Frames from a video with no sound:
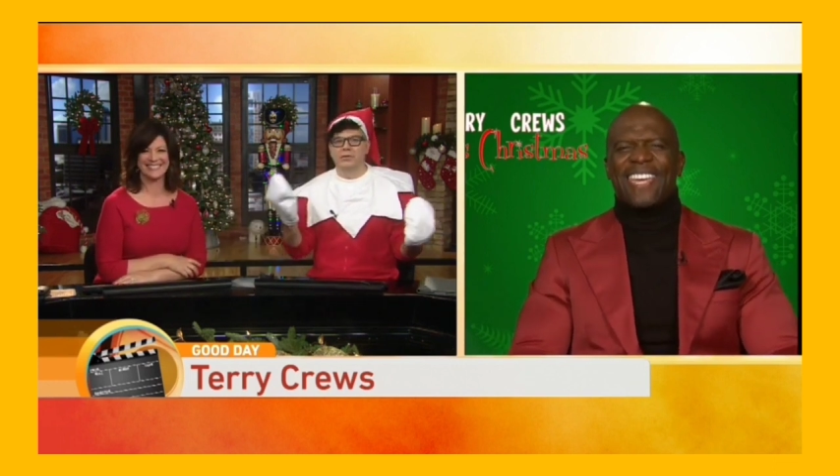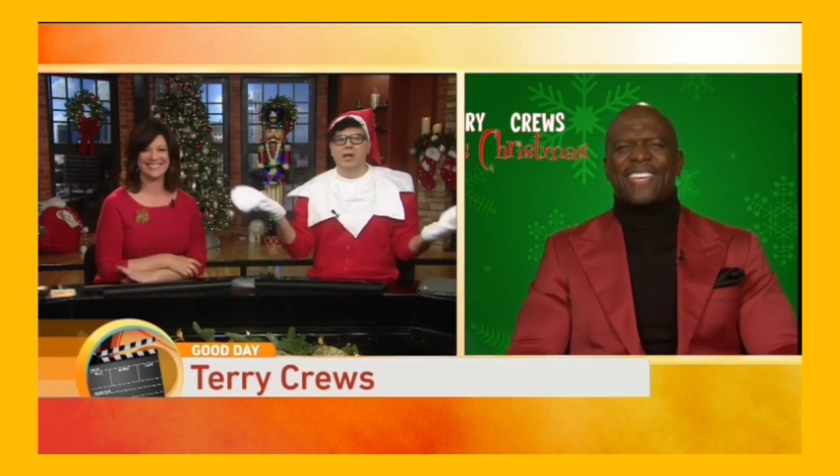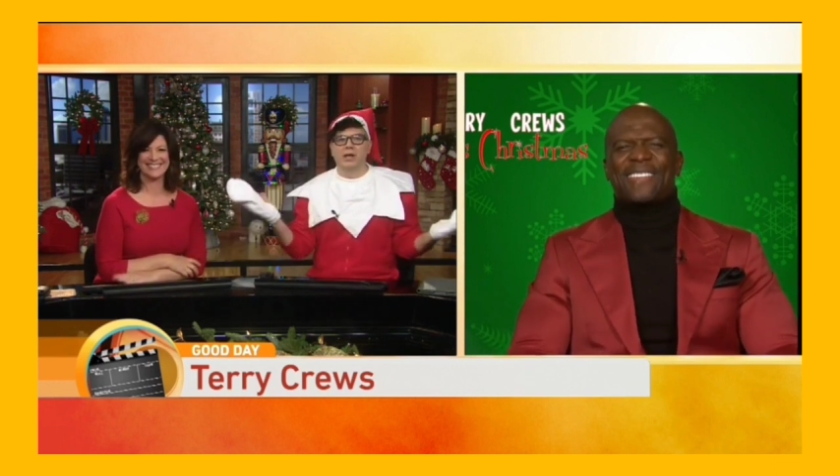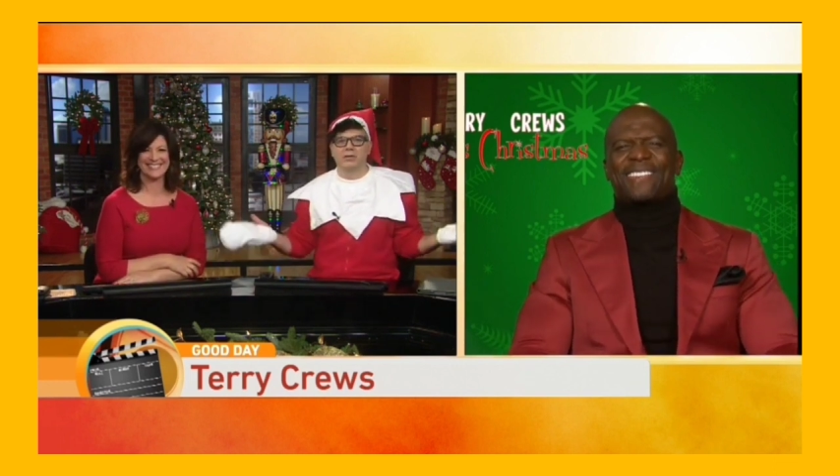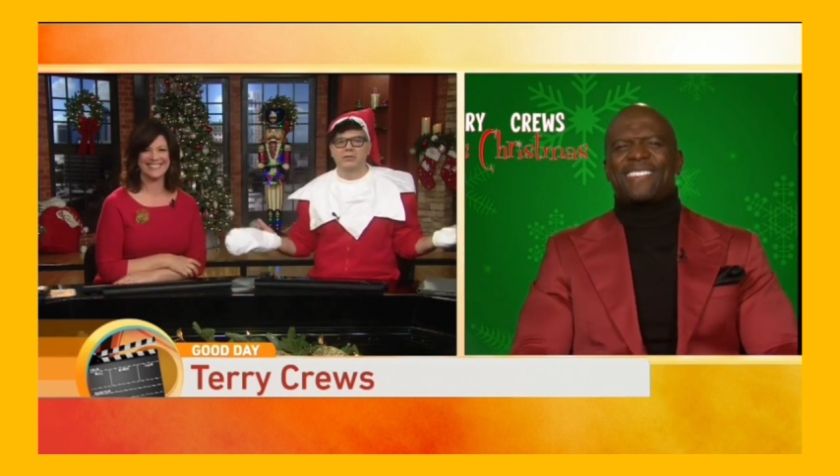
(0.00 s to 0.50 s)
You got
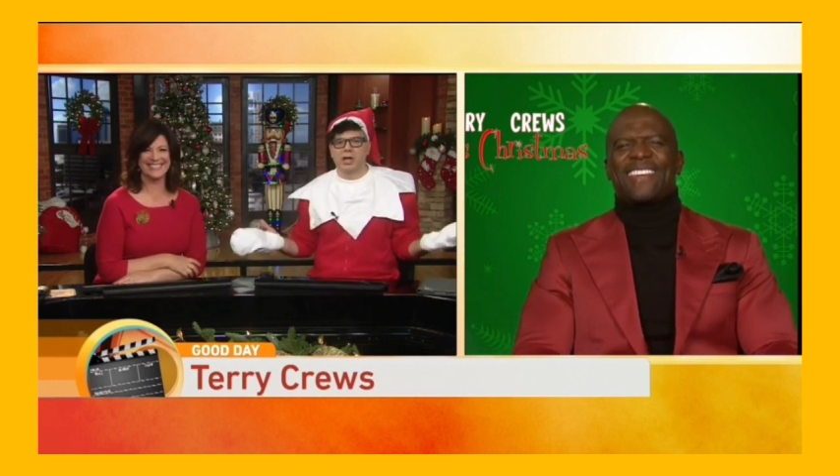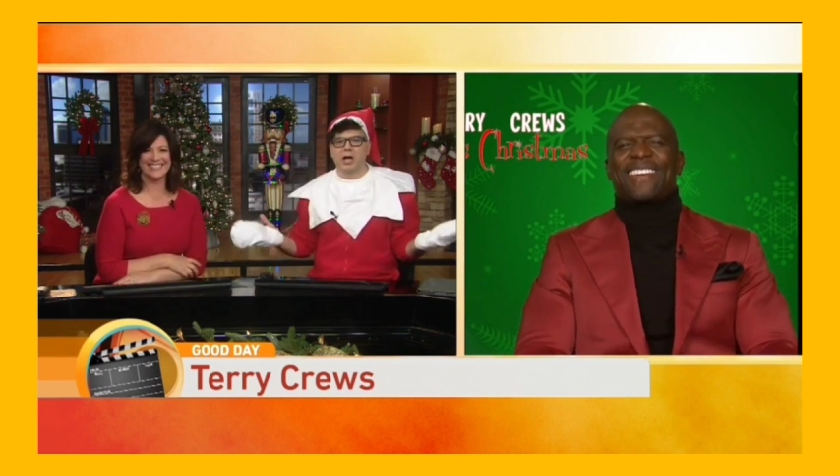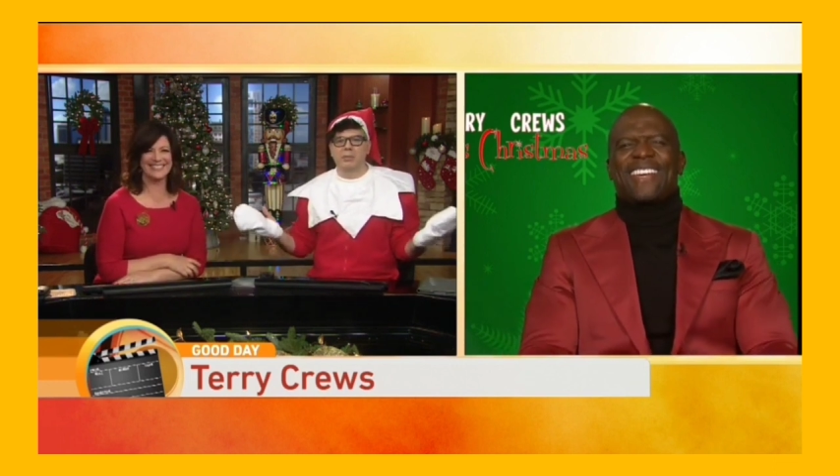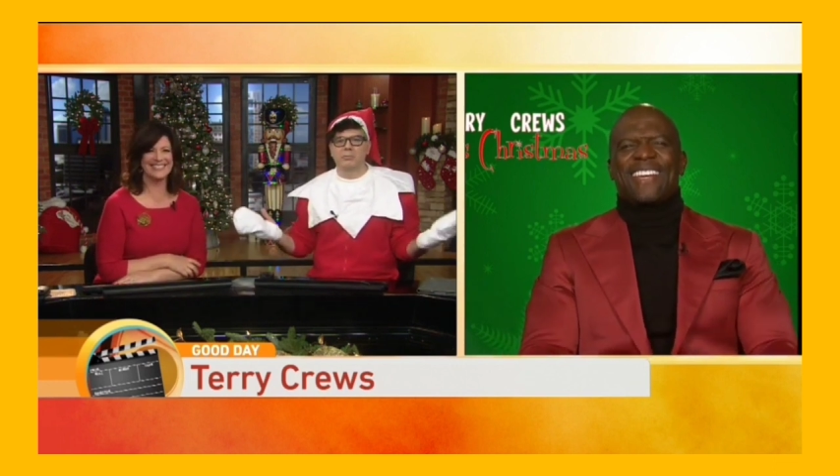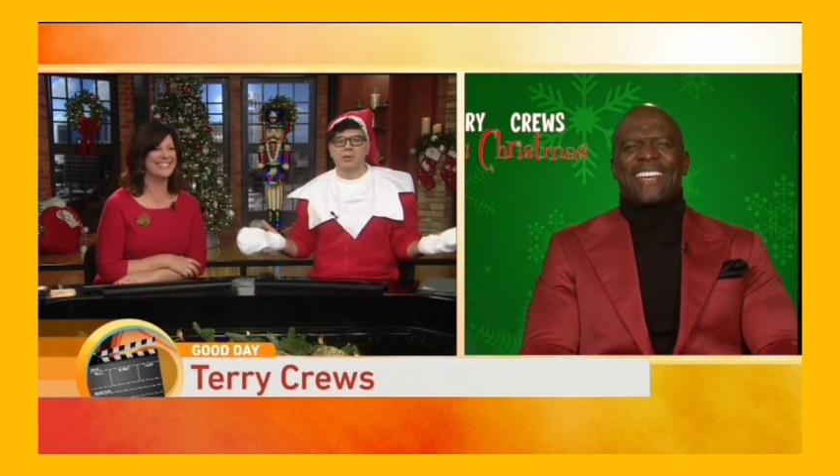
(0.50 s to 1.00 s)
all the
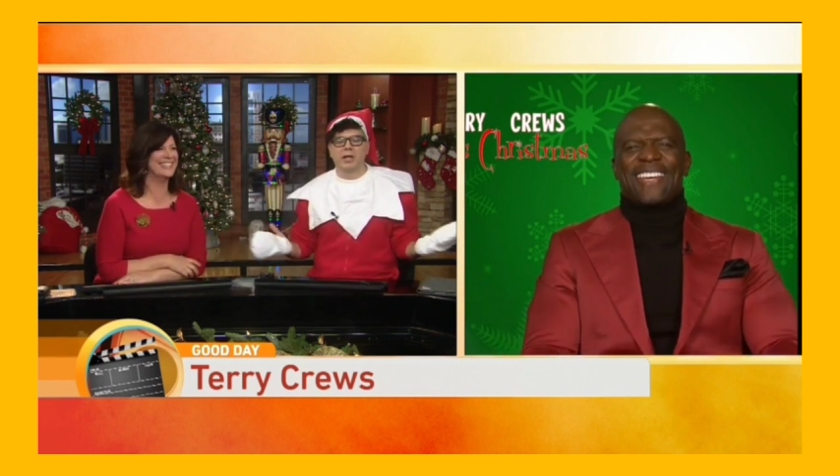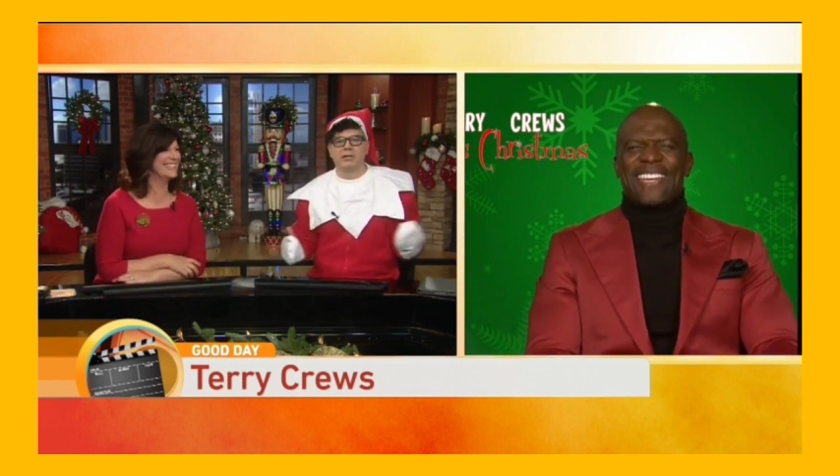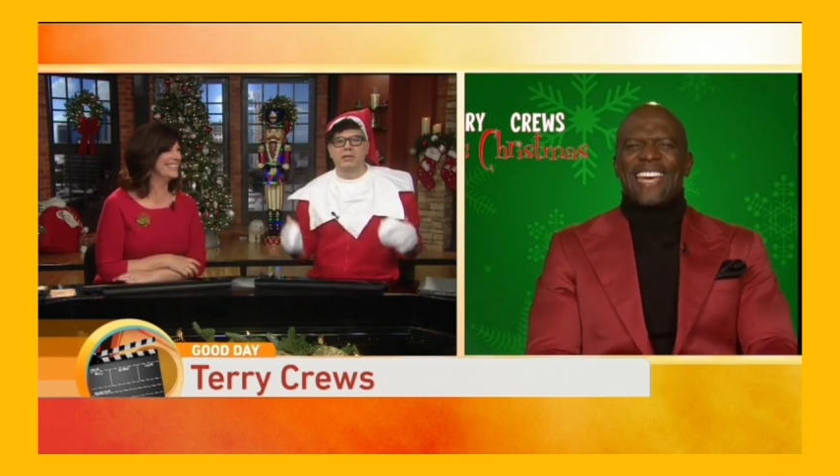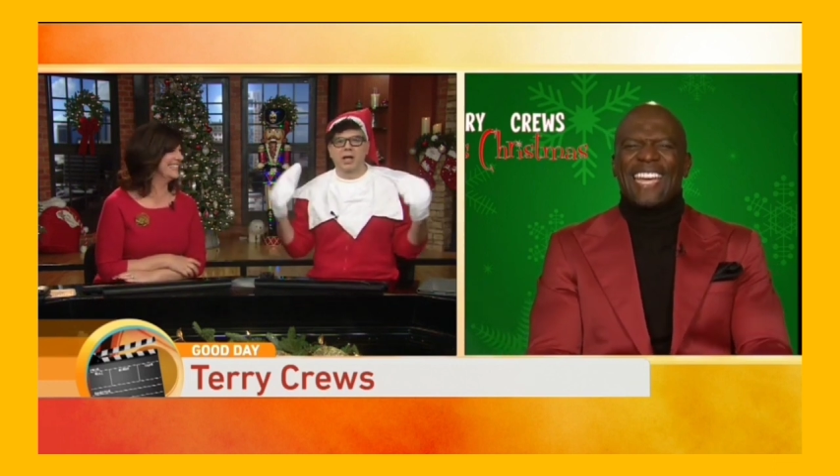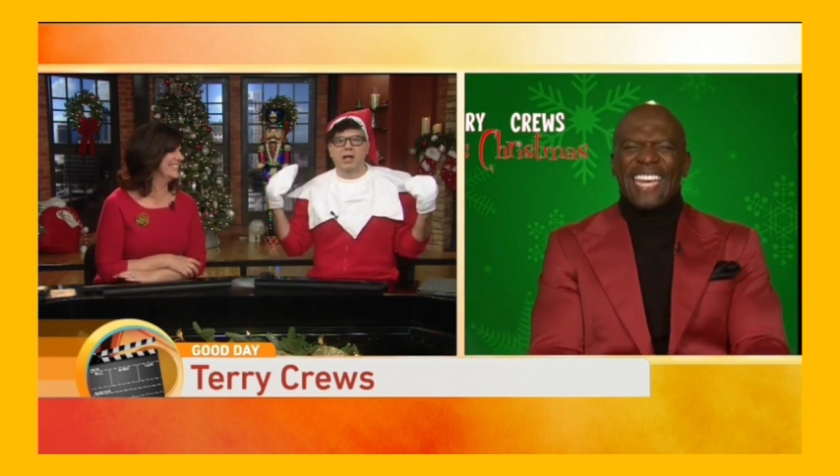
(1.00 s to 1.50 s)
jobs, man.
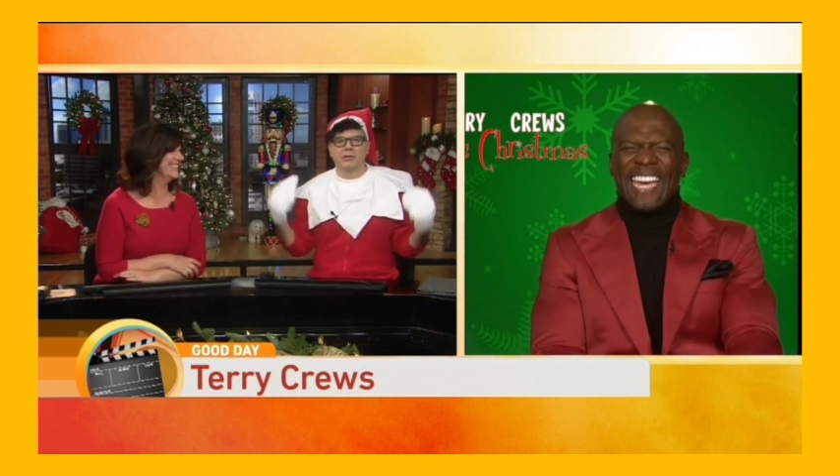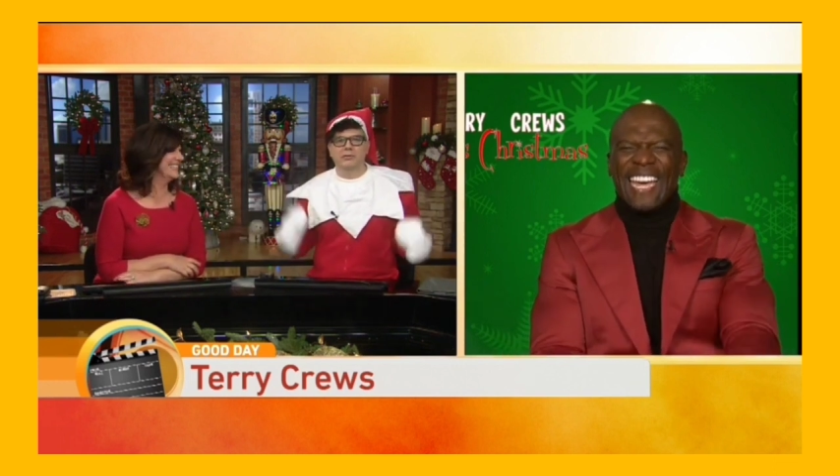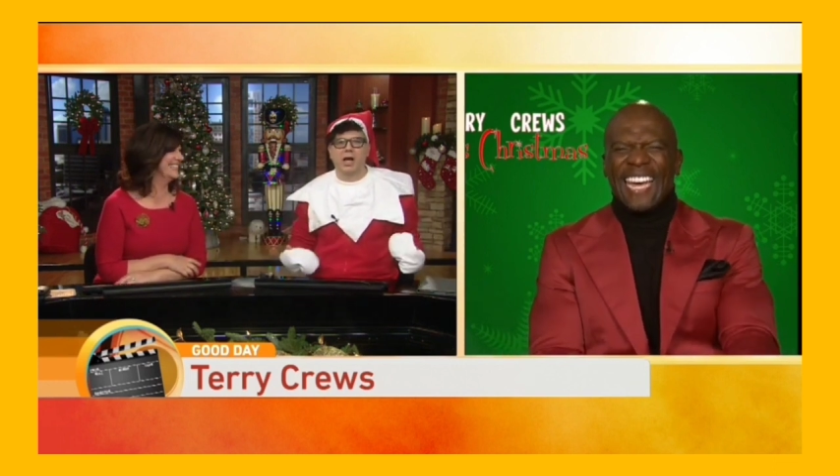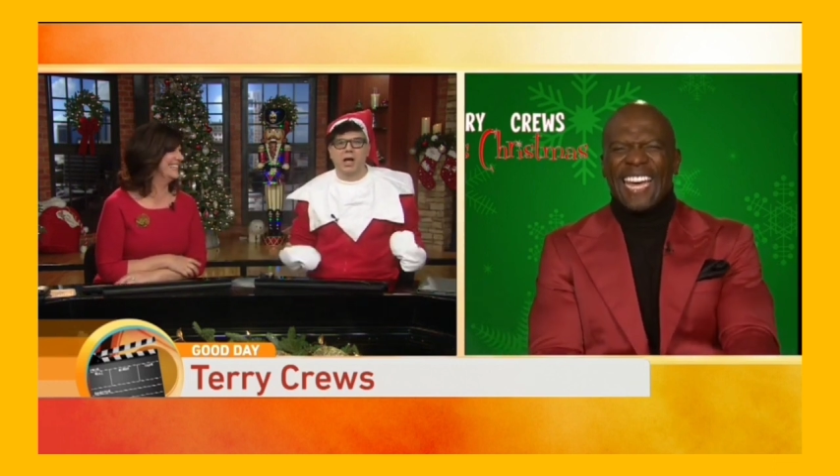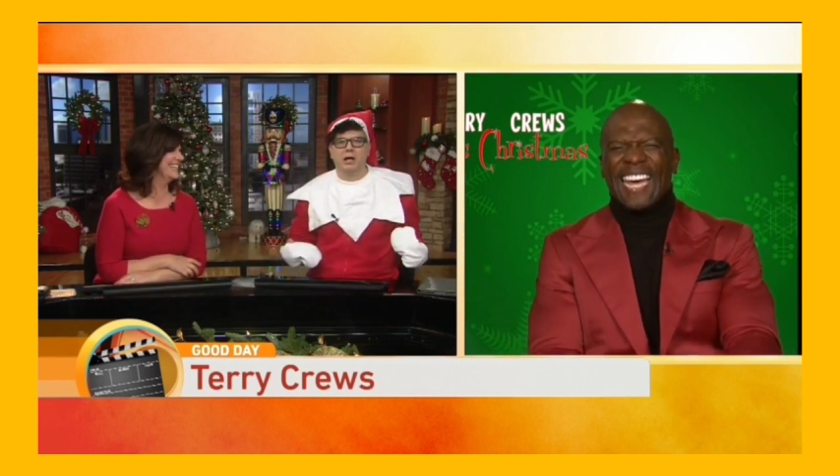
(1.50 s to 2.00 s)
You got all the
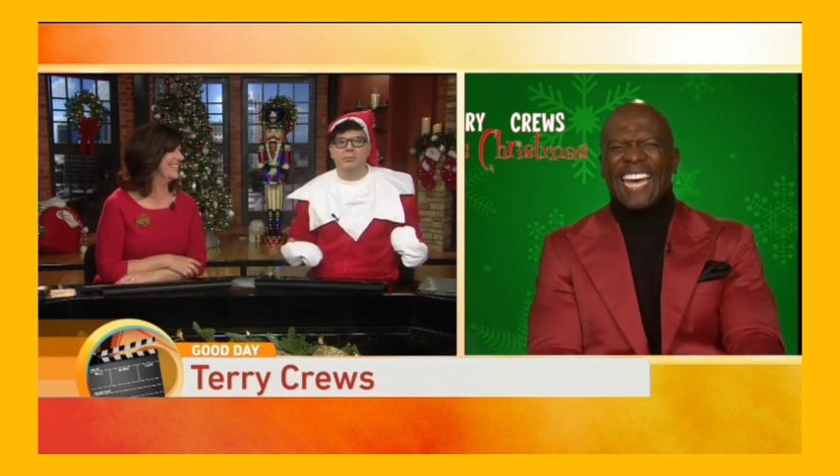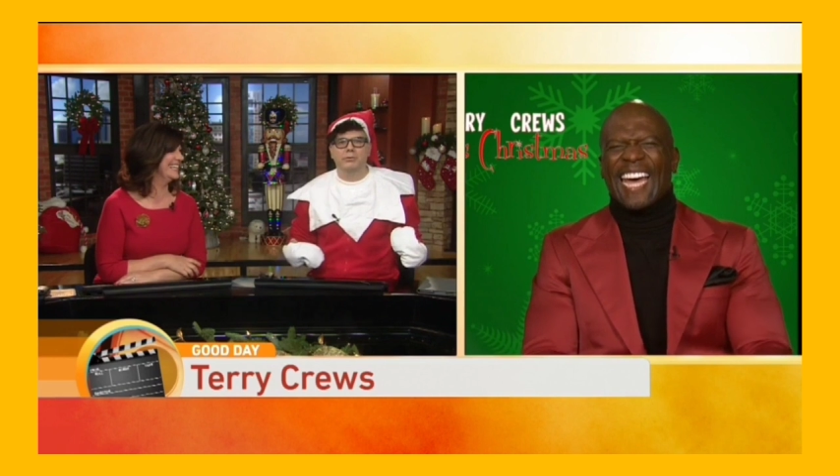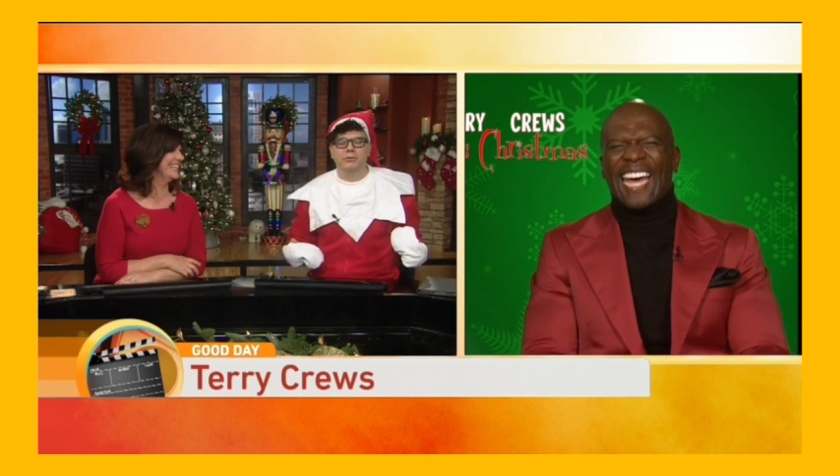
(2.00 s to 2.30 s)
jobs.